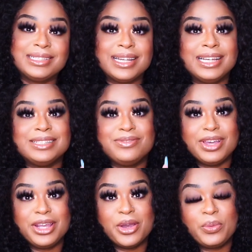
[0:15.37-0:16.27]
In today's
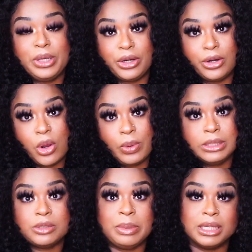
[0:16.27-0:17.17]
video, we are
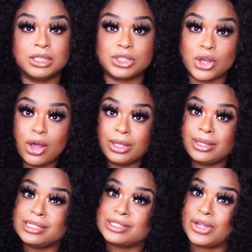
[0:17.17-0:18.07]
going to be
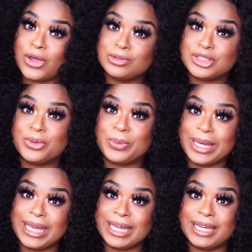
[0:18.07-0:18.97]
installing this closure
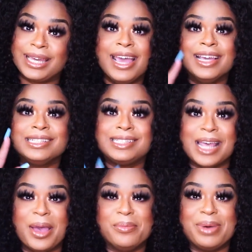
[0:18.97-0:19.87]
wig
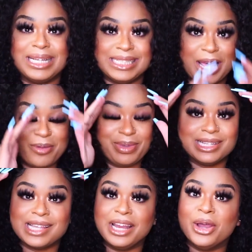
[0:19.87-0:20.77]
step by step
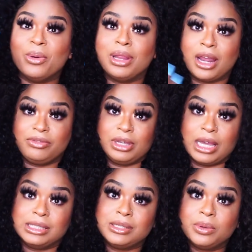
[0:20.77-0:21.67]
because I know a lot of you
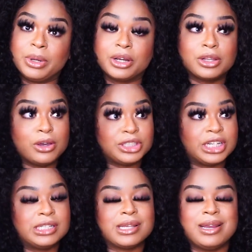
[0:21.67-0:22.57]
guys still wear
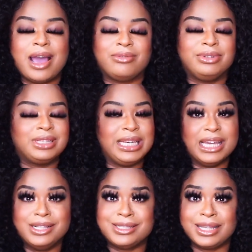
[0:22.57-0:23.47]
closures and not really
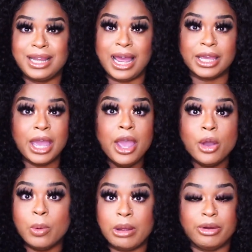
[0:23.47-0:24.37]
into like
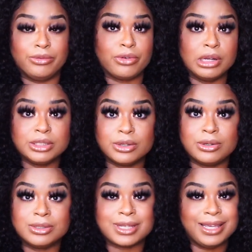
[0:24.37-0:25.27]
wearing
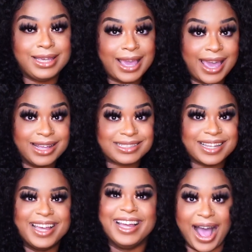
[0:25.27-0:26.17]
frontals yet.
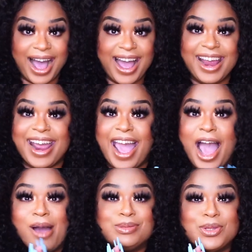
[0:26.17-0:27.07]
I
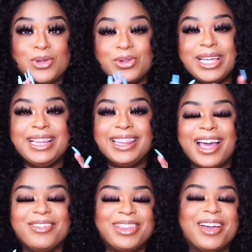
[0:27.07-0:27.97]
absolutely
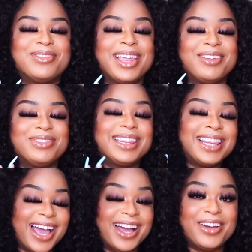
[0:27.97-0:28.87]
love, love, love,
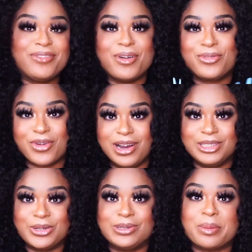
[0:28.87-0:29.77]
love
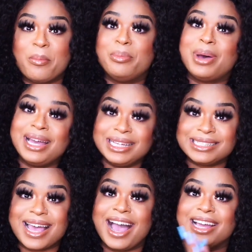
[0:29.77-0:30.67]
frontals,
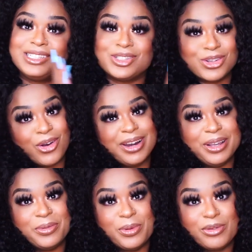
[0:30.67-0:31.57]
but I
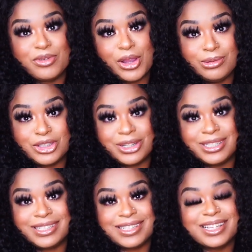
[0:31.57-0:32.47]
started with
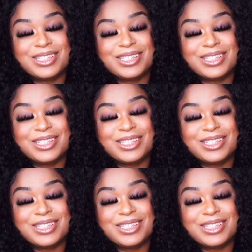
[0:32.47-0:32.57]
closures.